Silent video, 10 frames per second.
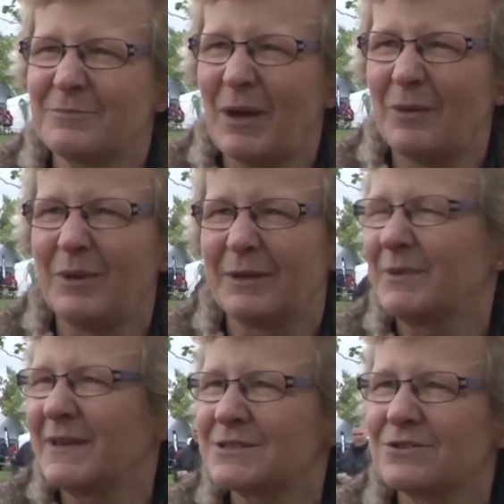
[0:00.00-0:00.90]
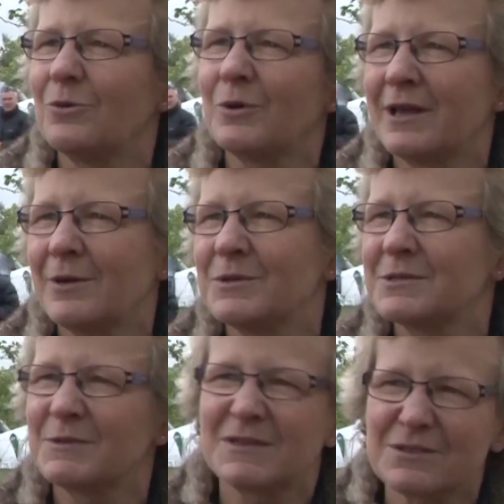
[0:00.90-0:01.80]
public, but that's not what
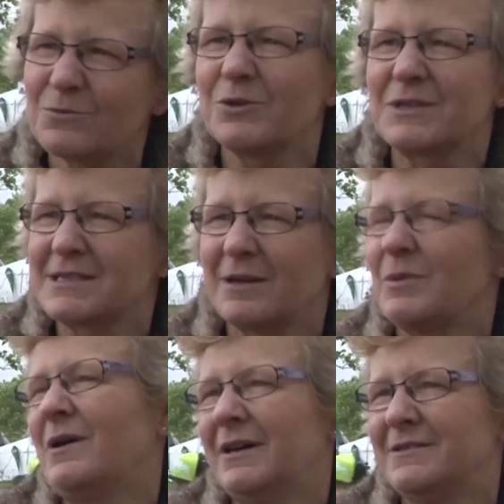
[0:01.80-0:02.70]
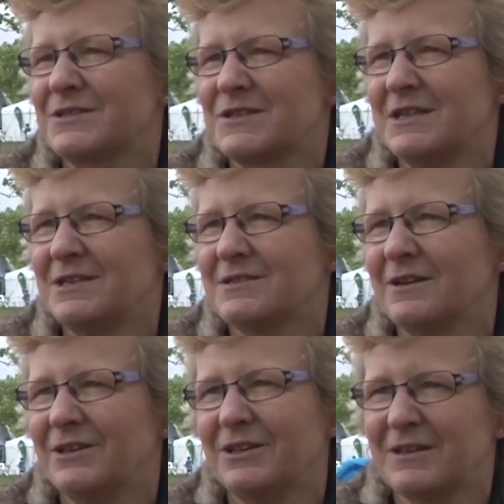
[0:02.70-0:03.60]
happens because the work is done behind the scenes,
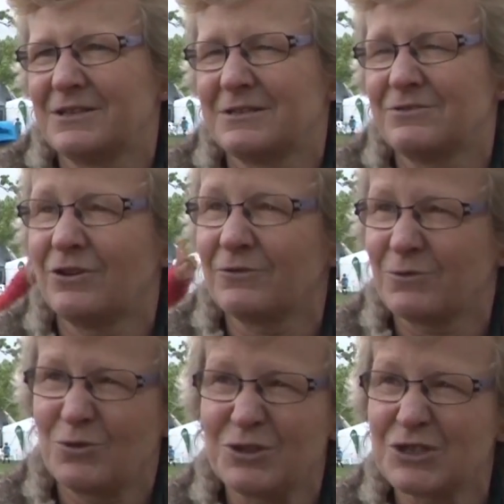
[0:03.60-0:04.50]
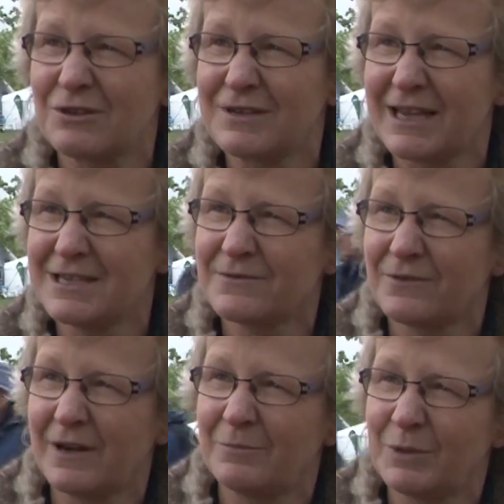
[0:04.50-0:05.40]
and I think that's not a good showcase
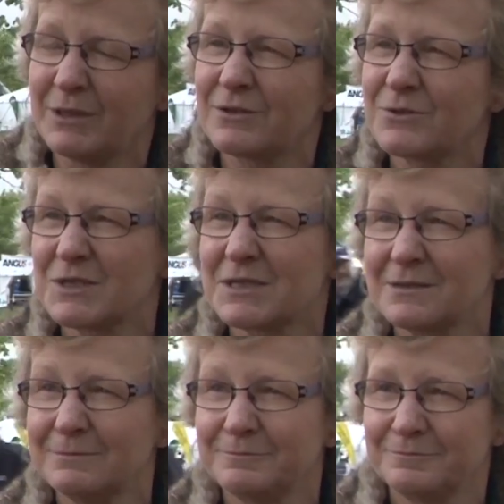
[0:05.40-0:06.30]
for our political system.